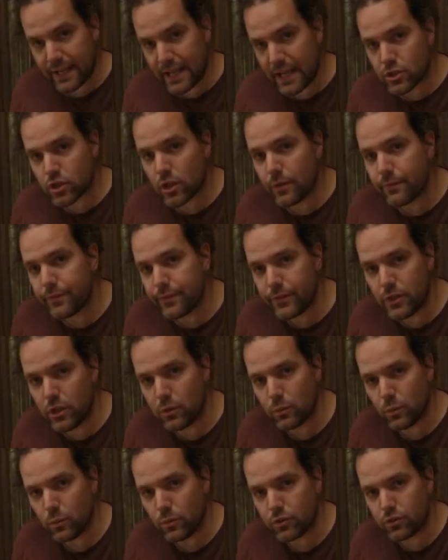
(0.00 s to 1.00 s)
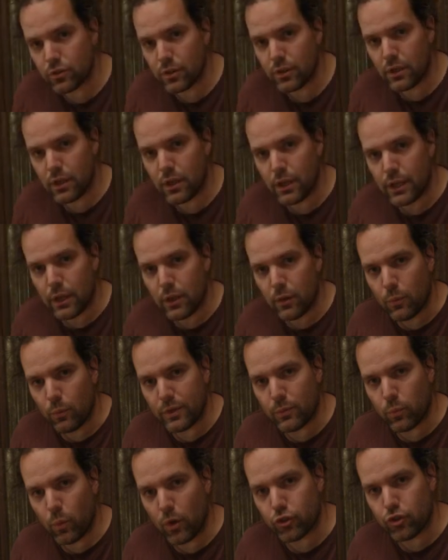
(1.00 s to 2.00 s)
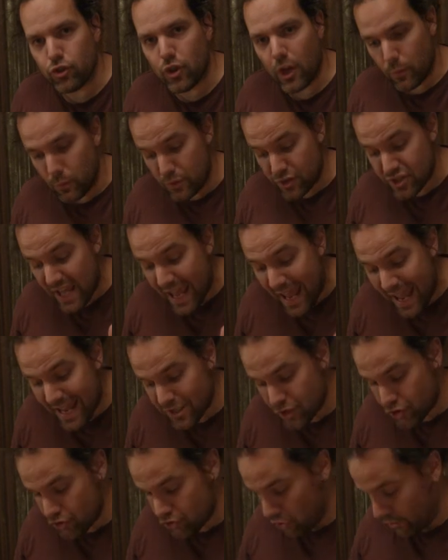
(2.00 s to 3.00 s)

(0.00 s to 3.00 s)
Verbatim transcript: it gets confused with what's known as edge